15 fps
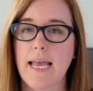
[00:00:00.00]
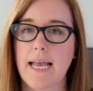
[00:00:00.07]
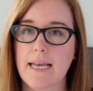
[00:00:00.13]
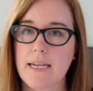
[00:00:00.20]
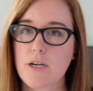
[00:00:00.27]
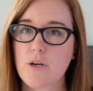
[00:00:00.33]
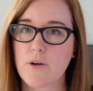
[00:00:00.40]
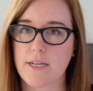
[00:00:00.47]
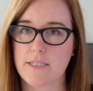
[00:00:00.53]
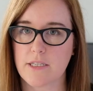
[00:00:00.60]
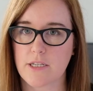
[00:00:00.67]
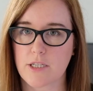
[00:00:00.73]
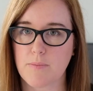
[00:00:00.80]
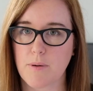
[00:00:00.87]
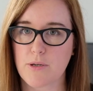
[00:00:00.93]
and it creates
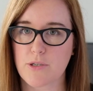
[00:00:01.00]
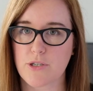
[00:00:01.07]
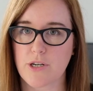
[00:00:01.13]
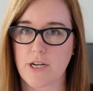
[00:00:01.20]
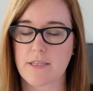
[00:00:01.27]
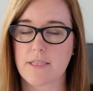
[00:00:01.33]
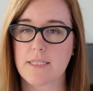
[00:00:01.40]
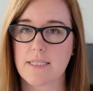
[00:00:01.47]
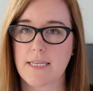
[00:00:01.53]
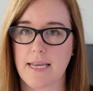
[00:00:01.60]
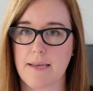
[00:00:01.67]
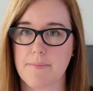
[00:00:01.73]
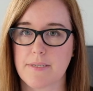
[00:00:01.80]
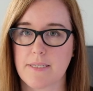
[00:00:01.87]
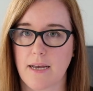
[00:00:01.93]
an exposure at the
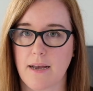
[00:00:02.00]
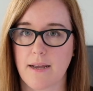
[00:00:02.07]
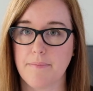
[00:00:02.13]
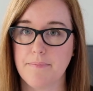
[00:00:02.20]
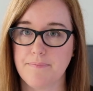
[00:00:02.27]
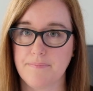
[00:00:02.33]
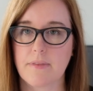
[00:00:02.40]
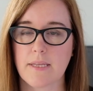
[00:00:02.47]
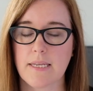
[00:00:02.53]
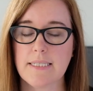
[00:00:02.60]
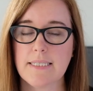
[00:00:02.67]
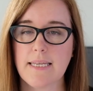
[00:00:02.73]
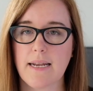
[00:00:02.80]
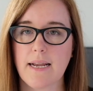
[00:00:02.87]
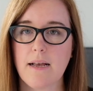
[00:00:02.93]
same time.
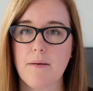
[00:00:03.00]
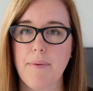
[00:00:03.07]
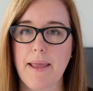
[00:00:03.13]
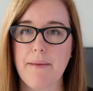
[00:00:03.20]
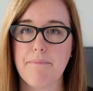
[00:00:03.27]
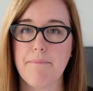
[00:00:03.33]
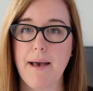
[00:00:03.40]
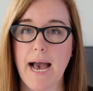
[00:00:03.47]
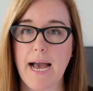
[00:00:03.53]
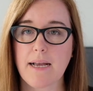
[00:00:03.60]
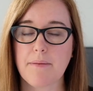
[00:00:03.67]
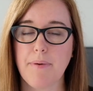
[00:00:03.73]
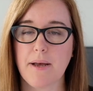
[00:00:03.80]
Setting up a back